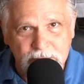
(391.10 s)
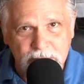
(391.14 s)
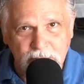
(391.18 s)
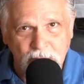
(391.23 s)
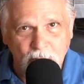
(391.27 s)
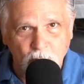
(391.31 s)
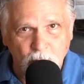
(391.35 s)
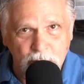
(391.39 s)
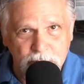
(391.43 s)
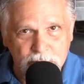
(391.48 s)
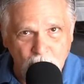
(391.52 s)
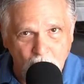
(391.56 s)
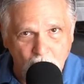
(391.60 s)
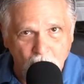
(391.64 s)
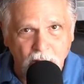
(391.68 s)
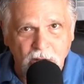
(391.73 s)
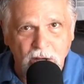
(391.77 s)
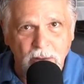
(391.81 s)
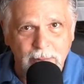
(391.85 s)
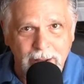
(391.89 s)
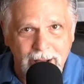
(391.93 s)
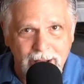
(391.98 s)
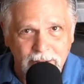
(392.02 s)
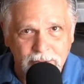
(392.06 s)
You know, we'll talk
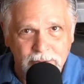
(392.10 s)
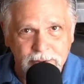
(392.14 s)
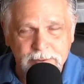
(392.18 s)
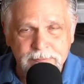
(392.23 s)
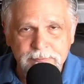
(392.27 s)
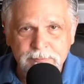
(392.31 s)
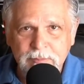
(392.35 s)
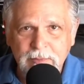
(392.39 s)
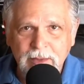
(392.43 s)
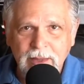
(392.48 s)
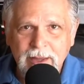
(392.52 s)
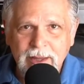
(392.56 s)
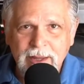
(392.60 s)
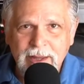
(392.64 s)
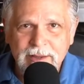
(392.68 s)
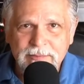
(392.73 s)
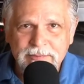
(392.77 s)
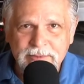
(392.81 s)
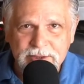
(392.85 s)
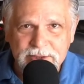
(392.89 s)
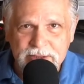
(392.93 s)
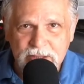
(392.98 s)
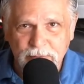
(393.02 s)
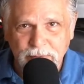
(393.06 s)
about
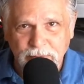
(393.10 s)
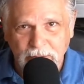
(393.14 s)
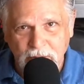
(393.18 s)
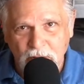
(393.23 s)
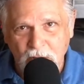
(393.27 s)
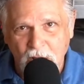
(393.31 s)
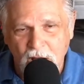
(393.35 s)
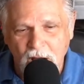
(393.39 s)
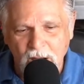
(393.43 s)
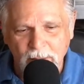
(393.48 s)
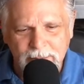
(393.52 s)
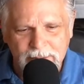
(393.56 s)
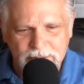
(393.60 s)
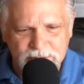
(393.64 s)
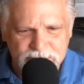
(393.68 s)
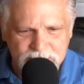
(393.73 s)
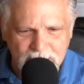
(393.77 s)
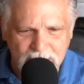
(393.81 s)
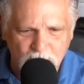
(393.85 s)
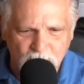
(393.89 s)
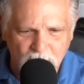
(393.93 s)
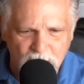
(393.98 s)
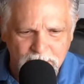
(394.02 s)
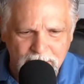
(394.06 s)
the different comments
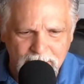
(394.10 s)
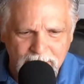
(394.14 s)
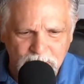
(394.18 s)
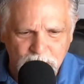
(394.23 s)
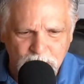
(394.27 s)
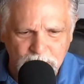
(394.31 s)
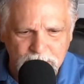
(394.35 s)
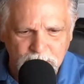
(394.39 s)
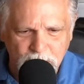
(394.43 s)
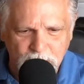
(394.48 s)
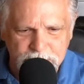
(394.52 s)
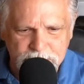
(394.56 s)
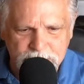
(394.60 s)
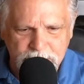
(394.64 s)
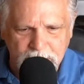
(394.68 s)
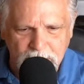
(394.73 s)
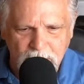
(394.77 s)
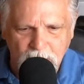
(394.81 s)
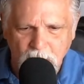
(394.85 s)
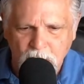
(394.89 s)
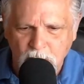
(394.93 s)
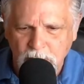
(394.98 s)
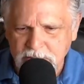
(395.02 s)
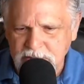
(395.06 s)
that were made, which can
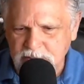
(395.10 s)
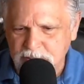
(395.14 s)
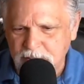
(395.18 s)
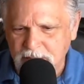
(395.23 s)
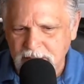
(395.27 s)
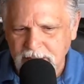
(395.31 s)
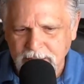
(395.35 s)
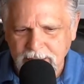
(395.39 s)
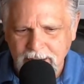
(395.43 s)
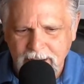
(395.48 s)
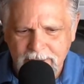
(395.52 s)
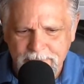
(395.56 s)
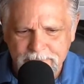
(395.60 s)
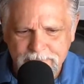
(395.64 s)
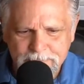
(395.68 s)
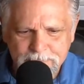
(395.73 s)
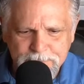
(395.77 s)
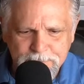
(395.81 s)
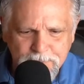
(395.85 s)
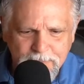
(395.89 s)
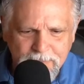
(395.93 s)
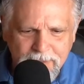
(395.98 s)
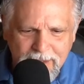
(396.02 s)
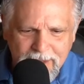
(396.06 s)
always be um,
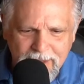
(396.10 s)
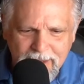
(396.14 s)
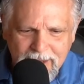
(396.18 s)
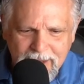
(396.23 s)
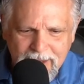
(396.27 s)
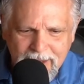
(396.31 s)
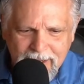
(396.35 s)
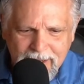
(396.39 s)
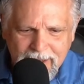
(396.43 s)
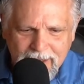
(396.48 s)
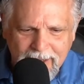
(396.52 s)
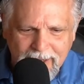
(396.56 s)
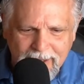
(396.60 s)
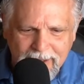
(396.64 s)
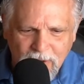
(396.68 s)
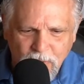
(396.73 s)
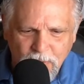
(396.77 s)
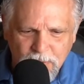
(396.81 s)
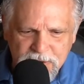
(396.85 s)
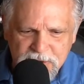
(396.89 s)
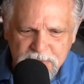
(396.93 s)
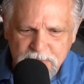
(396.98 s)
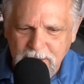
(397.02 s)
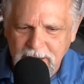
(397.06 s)
can
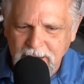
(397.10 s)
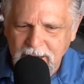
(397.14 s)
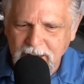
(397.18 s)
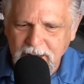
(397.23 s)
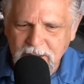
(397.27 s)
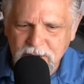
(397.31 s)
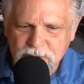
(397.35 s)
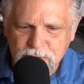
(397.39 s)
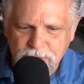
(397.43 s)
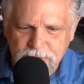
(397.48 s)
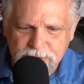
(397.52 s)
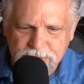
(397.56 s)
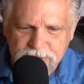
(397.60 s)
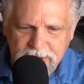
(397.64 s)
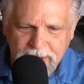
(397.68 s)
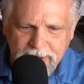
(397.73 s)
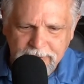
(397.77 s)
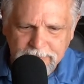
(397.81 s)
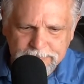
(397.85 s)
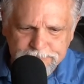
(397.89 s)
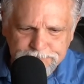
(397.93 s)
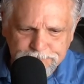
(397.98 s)
always be interesting.